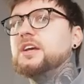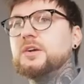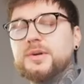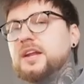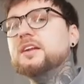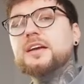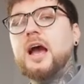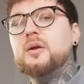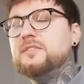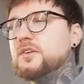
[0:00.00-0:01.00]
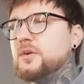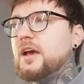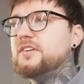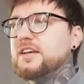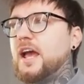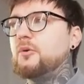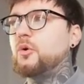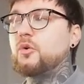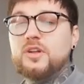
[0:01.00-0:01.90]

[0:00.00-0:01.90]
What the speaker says: Create an account if you don't have an account, or